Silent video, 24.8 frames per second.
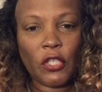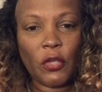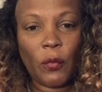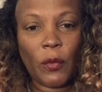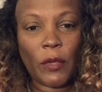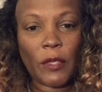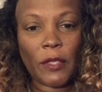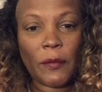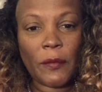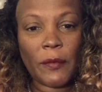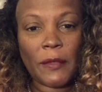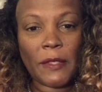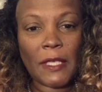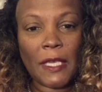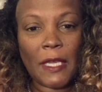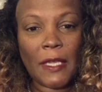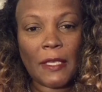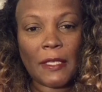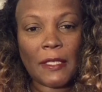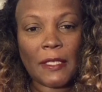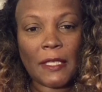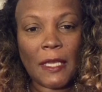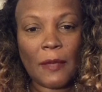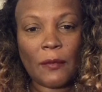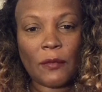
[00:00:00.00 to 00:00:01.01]
Do you want them to stay
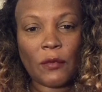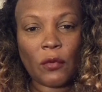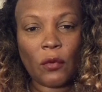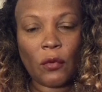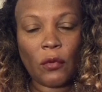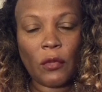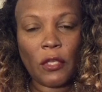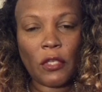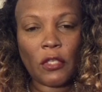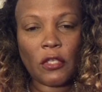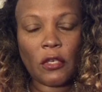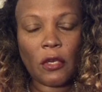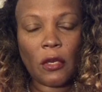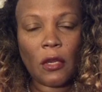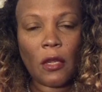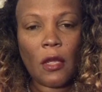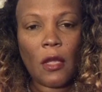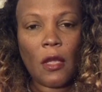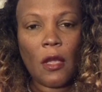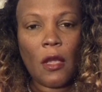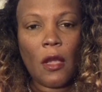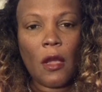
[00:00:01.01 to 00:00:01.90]
in the same school district?